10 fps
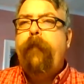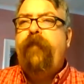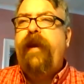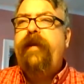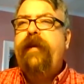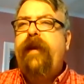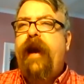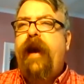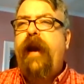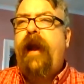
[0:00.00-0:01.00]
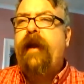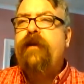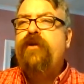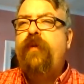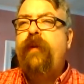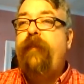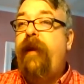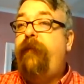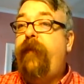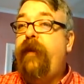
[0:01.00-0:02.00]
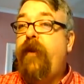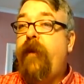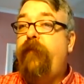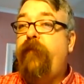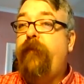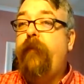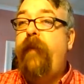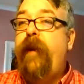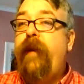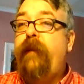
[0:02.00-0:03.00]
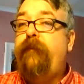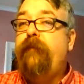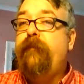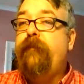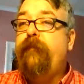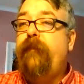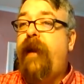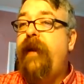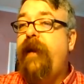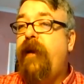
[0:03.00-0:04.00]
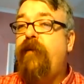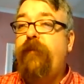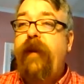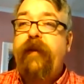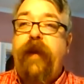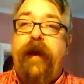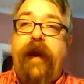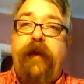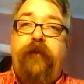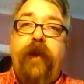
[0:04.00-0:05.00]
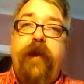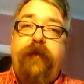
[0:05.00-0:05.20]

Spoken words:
They did not actually benefit Europe, so for many years, many decades,